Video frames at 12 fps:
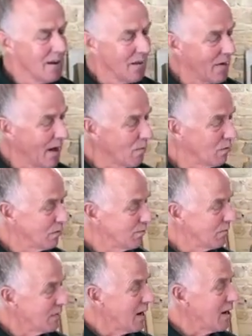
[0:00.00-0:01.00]
that will
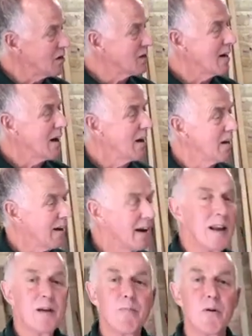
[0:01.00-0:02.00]
last, like
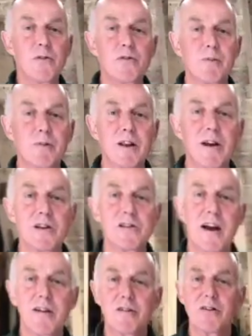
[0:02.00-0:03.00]
any bronze, it will last
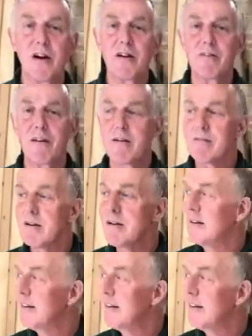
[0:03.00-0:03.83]
outside forever.